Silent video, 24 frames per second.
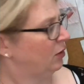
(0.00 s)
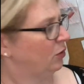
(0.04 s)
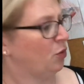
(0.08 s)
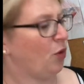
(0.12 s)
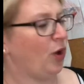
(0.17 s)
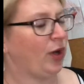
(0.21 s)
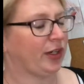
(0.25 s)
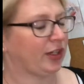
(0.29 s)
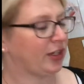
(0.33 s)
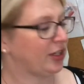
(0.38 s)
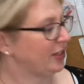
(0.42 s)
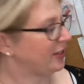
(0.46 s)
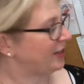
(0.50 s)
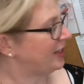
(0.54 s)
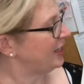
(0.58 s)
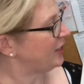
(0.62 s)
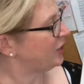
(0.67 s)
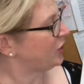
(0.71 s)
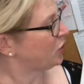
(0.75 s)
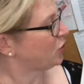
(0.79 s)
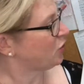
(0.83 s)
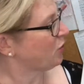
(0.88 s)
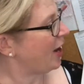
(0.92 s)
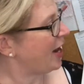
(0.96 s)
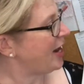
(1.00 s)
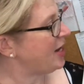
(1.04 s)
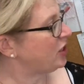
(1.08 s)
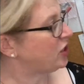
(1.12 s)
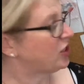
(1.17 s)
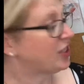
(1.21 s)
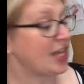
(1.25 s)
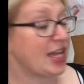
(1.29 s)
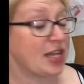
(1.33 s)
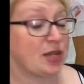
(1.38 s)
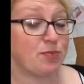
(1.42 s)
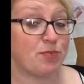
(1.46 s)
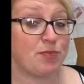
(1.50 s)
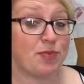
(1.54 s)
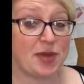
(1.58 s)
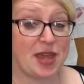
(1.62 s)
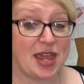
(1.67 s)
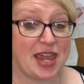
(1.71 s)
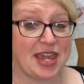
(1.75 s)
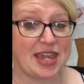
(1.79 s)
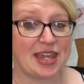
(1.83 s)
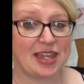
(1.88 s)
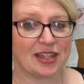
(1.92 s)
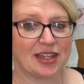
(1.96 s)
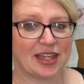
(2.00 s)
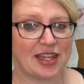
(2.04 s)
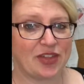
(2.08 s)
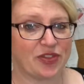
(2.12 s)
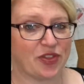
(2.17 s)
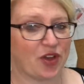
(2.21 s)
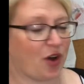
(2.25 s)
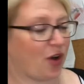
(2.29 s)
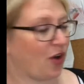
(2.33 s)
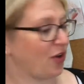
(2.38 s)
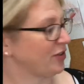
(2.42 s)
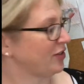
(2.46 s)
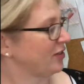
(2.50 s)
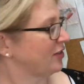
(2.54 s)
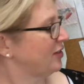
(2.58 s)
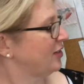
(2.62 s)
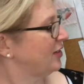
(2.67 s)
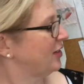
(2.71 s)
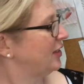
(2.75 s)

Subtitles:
What could this strange thing be, he thought.